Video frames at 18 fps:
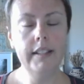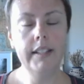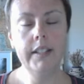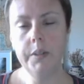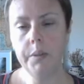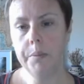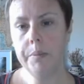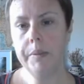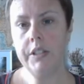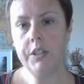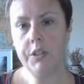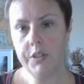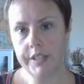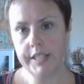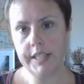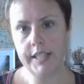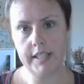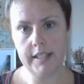because I'm
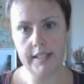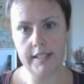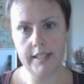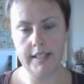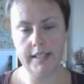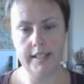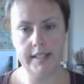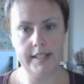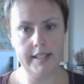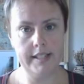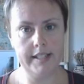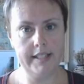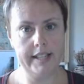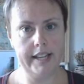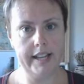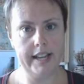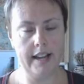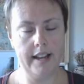going to get myself tongue
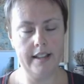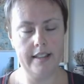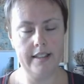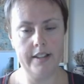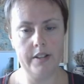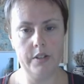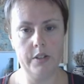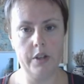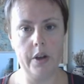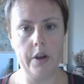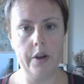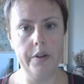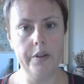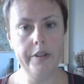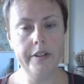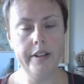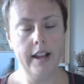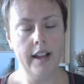tied if I really start
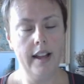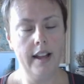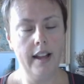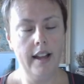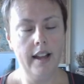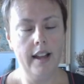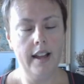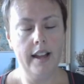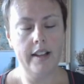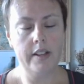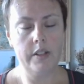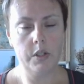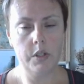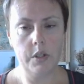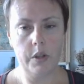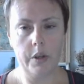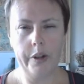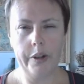start
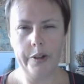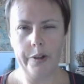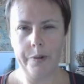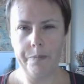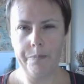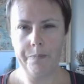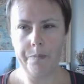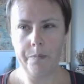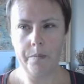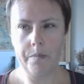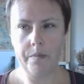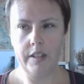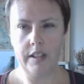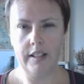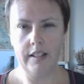getting muddled and, and